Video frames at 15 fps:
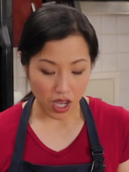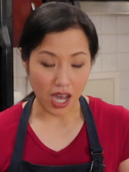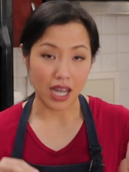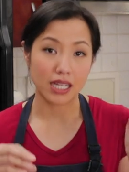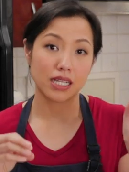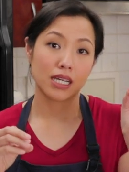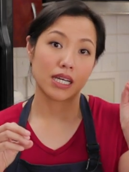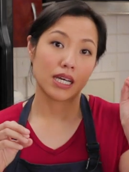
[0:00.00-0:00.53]

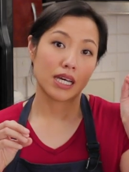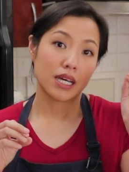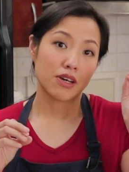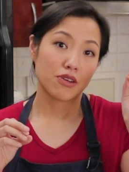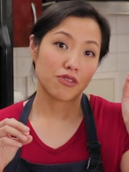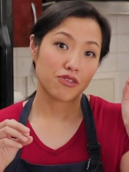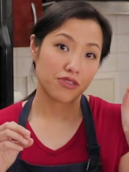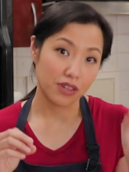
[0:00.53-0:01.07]
got
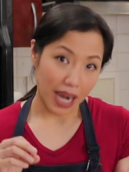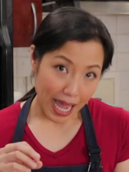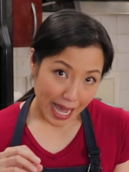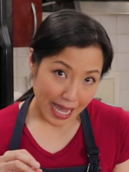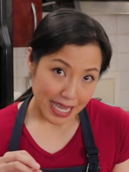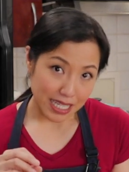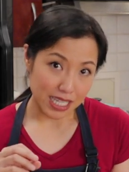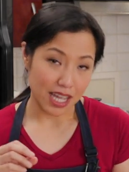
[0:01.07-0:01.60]

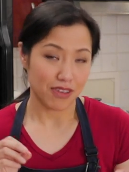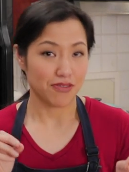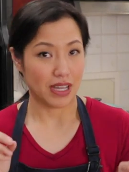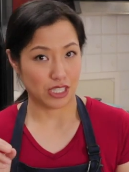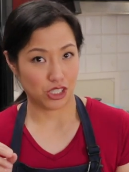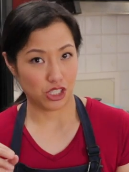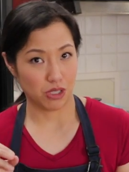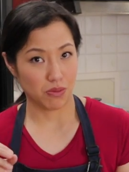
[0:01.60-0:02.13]
fried
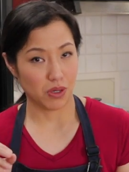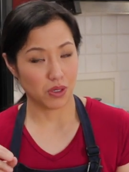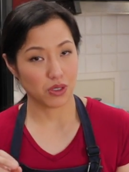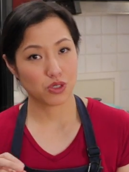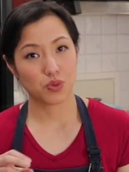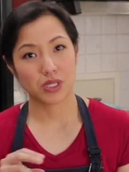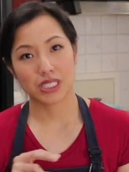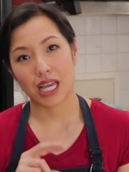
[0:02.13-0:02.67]

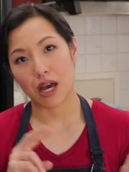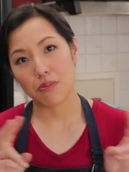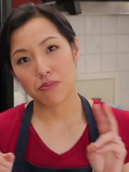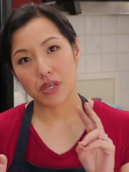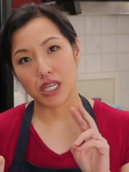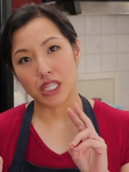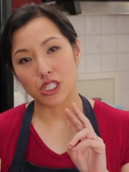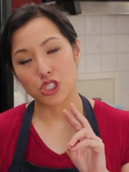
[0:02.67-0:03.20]
vegetables, which
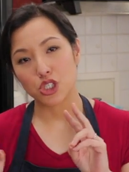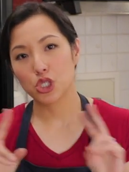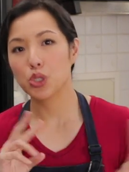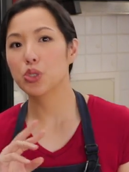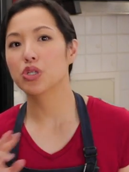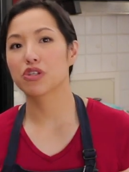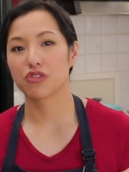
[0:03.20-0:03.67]
come in two